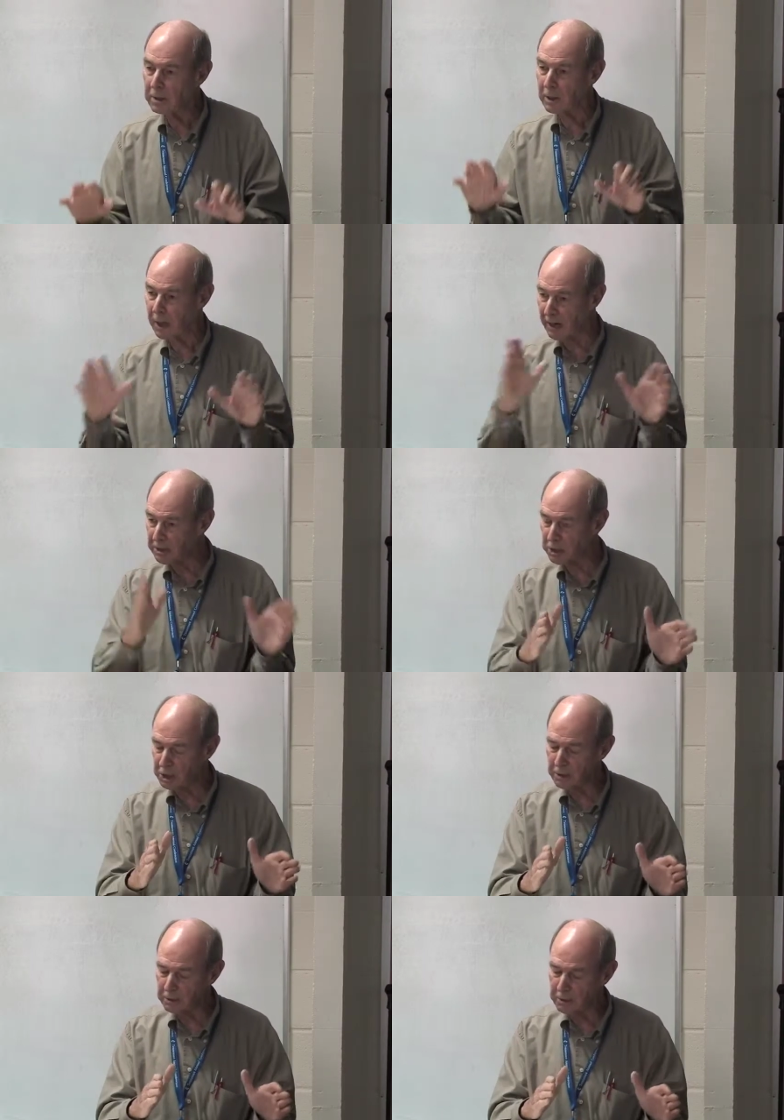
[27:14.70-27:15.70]
God is
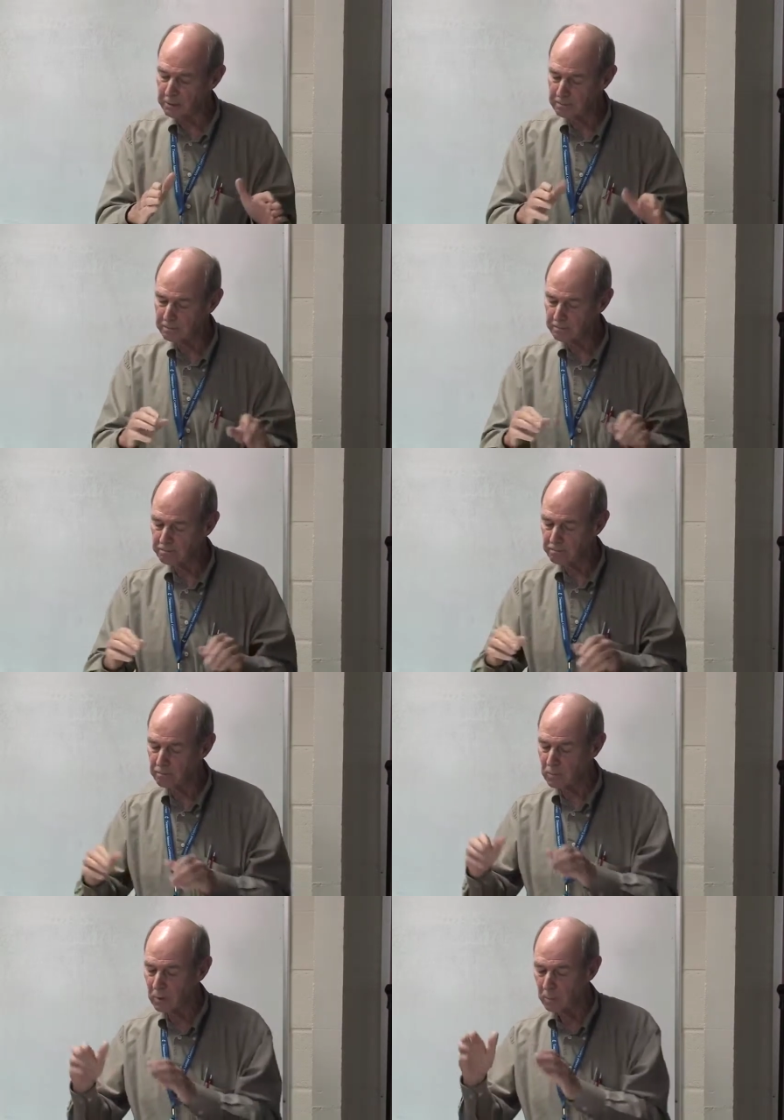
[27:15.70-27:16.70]
the owner,
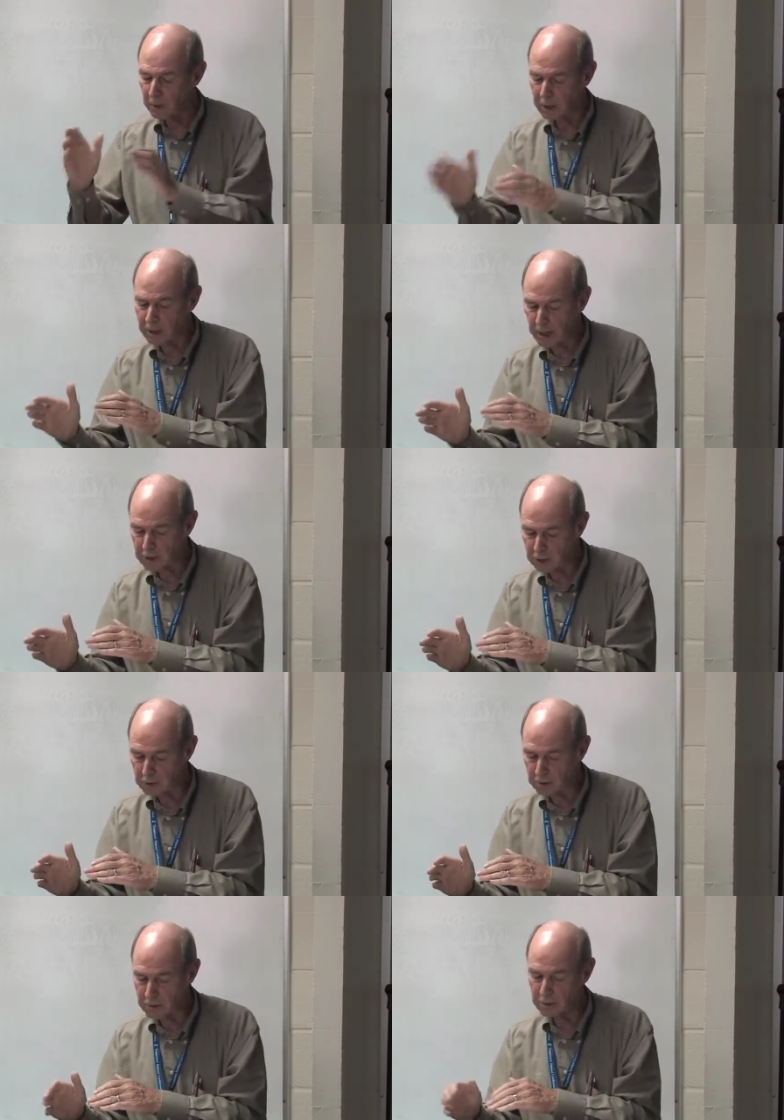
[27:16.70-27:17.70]
we are God's
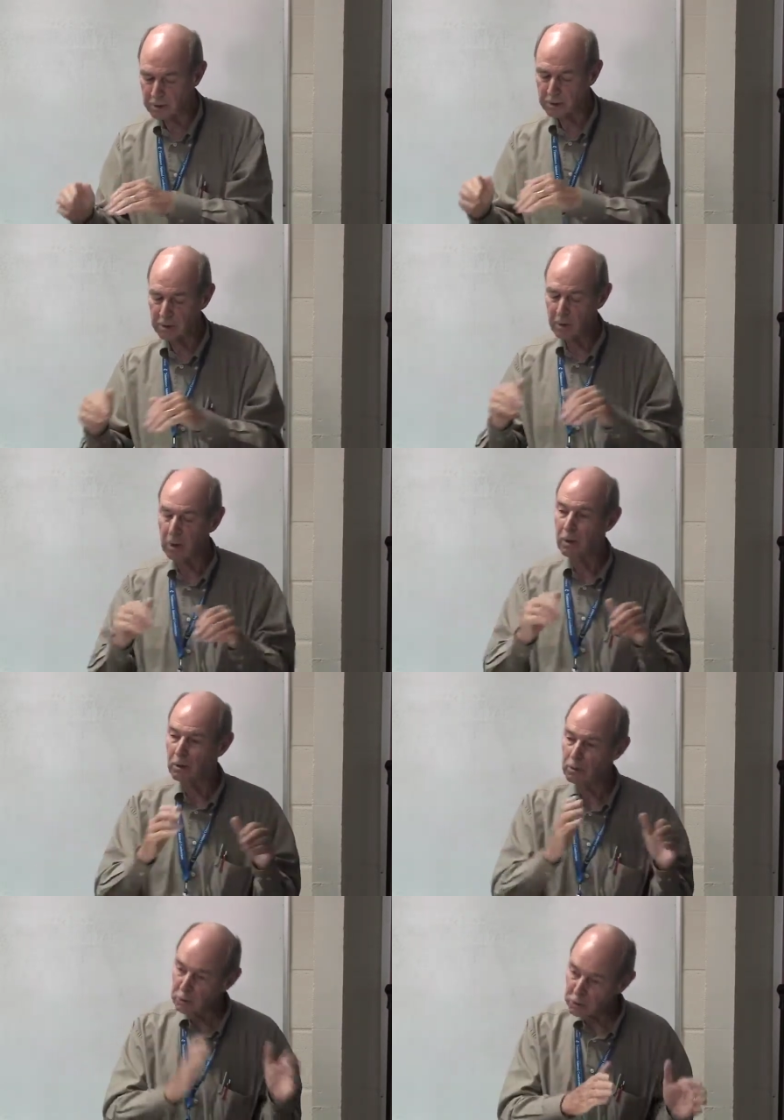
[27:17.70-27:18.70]
stewards.
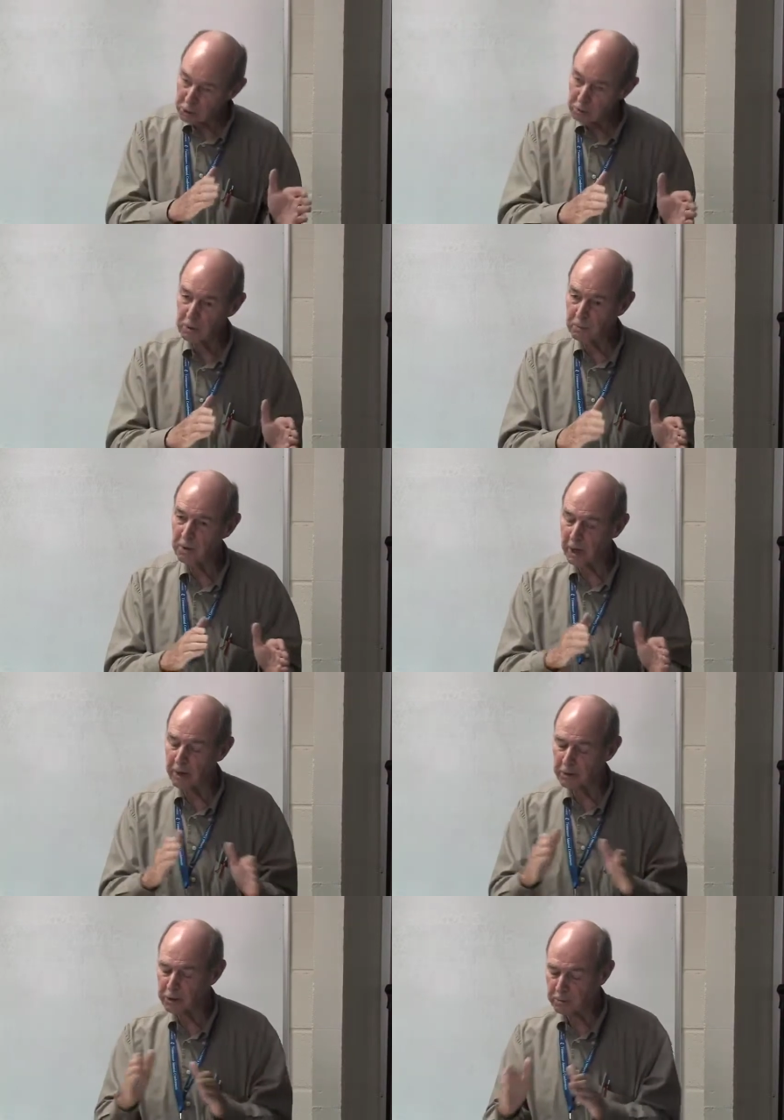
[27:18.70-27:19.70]
Whose steward we
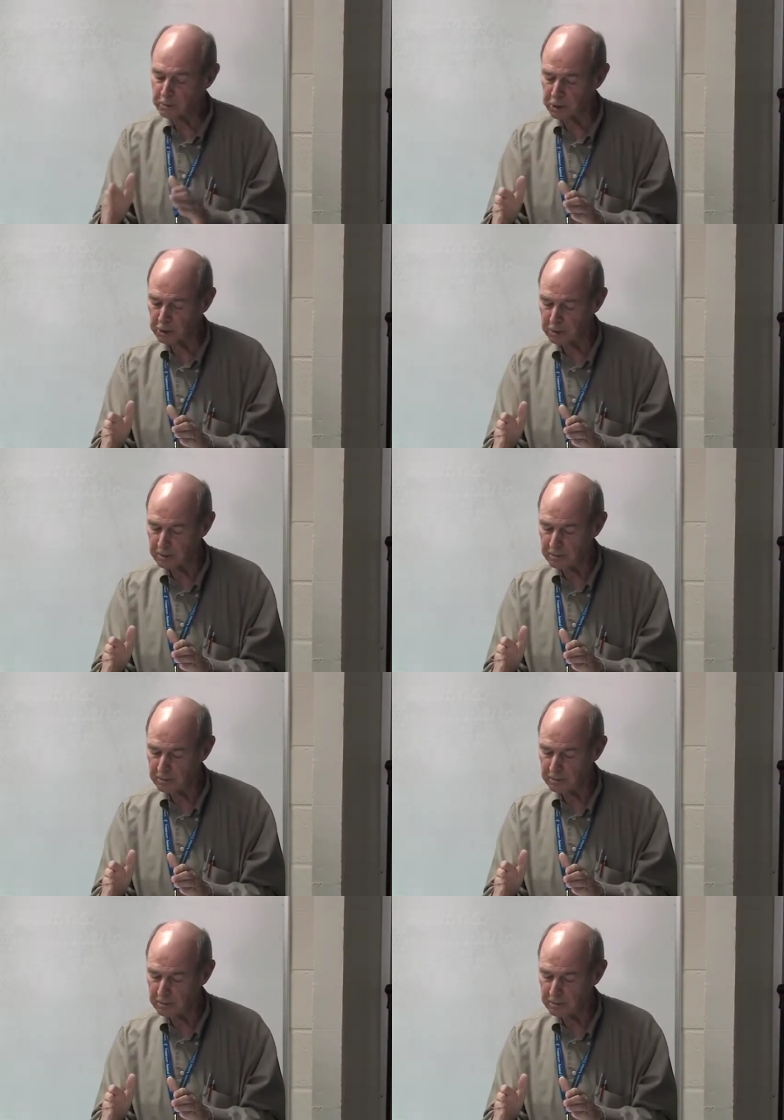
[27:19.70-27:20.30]
are is crucial.